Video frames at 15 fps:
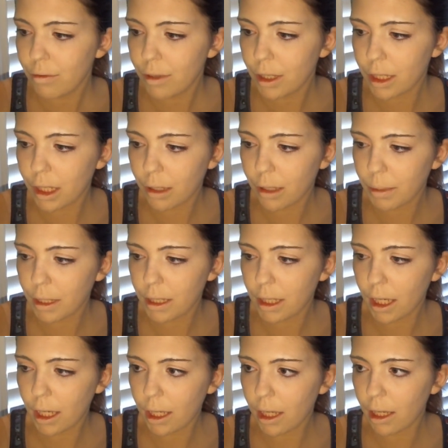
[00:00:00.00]
We shall be
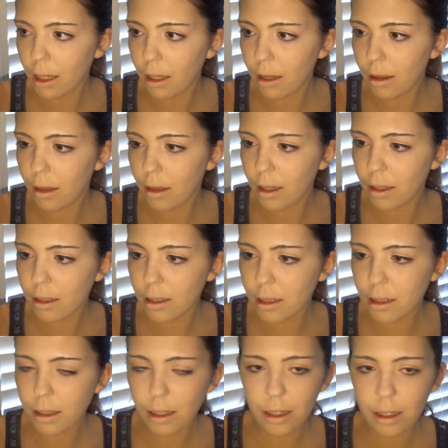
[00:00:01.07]
taking
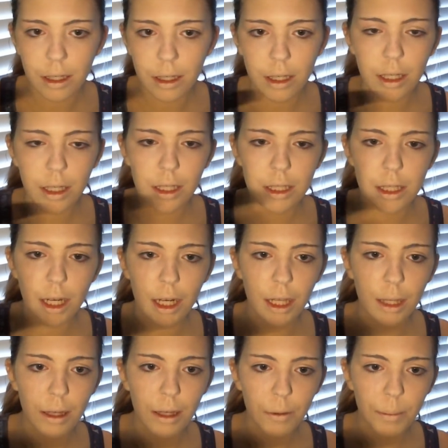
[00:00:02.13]
this
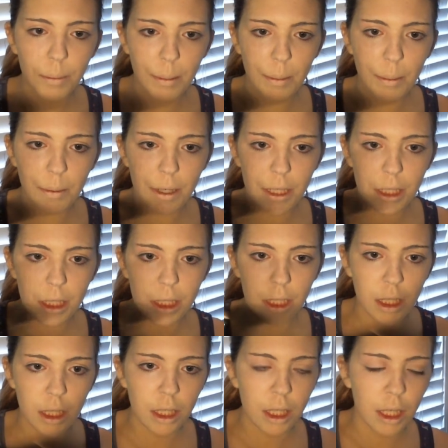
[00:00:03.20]
tiny little baby brush
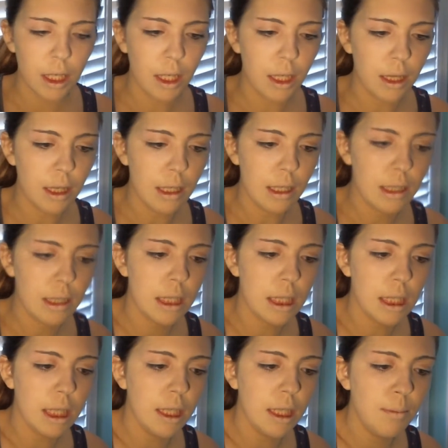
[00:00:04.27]
in the
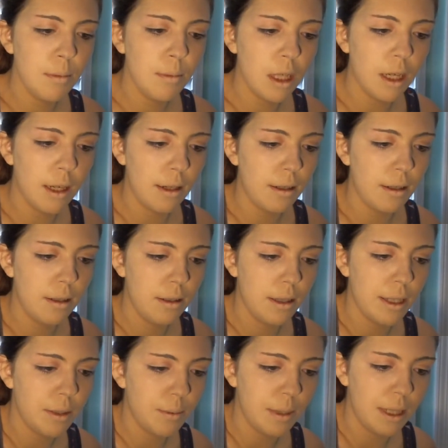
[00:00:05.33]
same color
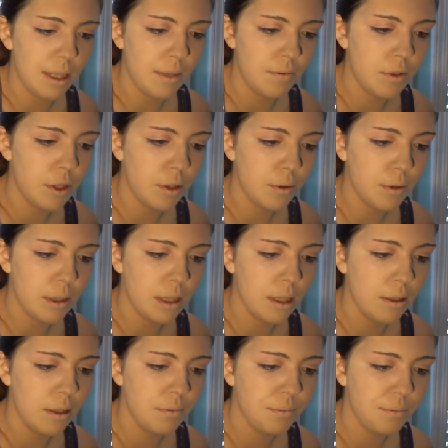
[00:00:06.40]
that we have
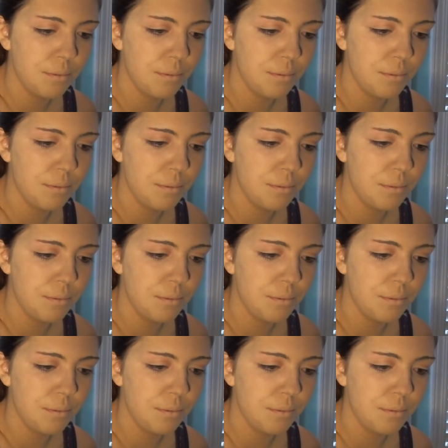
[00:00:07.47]
chosen.